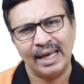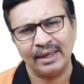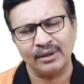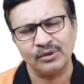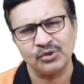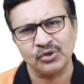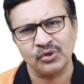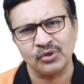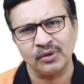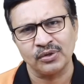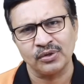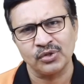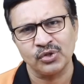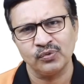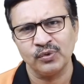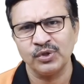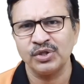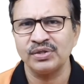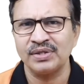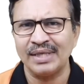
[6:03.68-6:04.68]
angstroms,
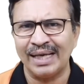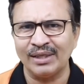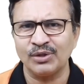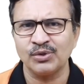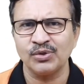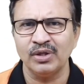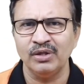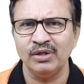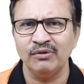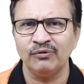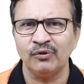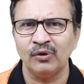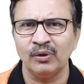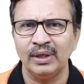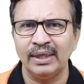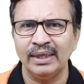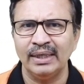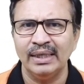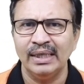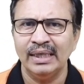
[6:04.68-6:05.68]
which is actually
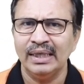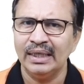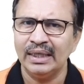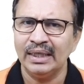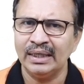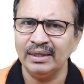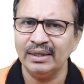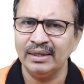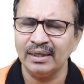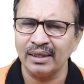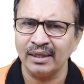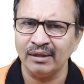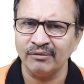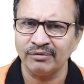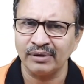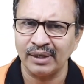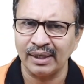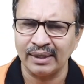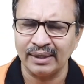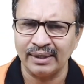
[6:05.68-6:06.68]
falling in the
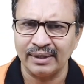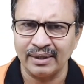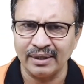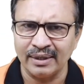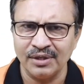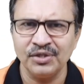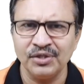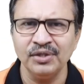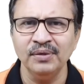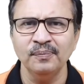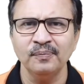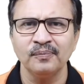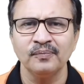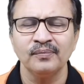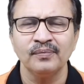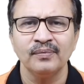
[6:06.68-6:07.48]
infrared region,